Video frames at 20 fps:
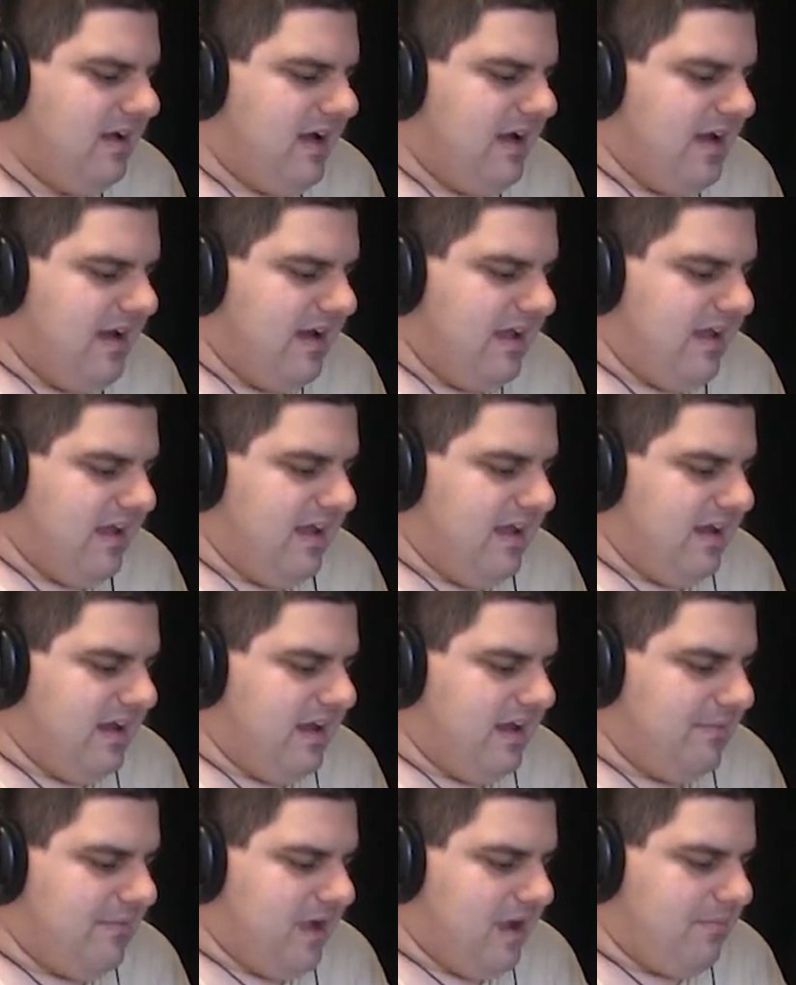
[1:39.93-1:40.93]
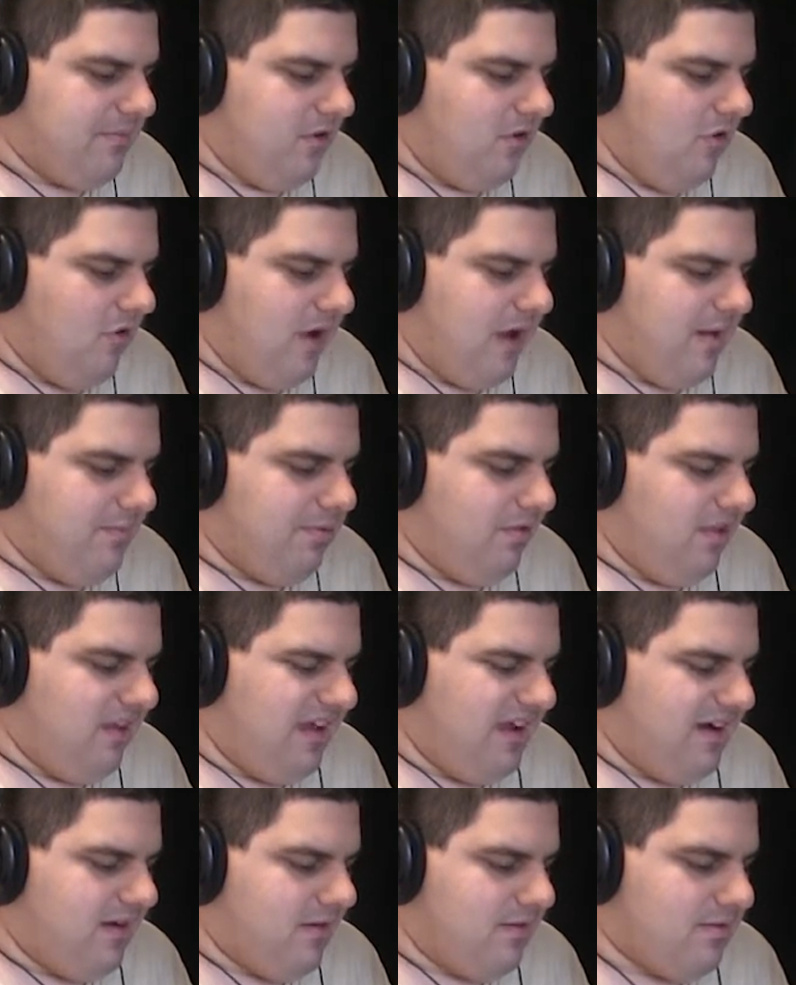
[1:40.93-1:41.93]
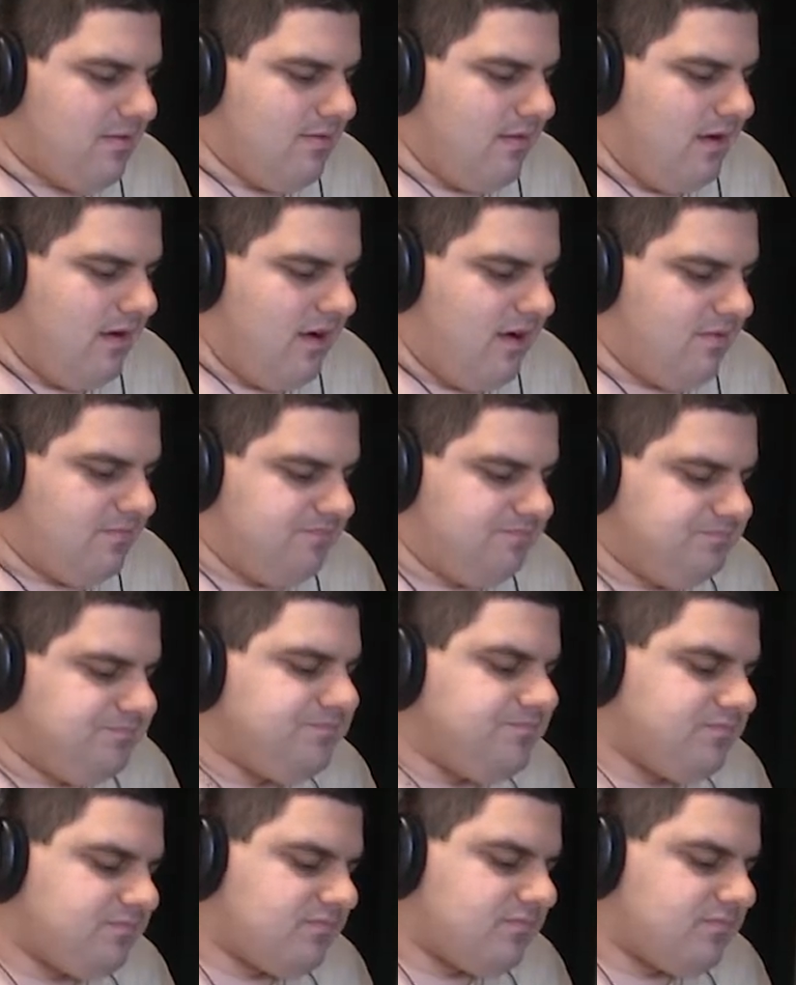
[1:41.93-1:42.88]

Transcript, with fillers: Heading in, um, a couple OA players um,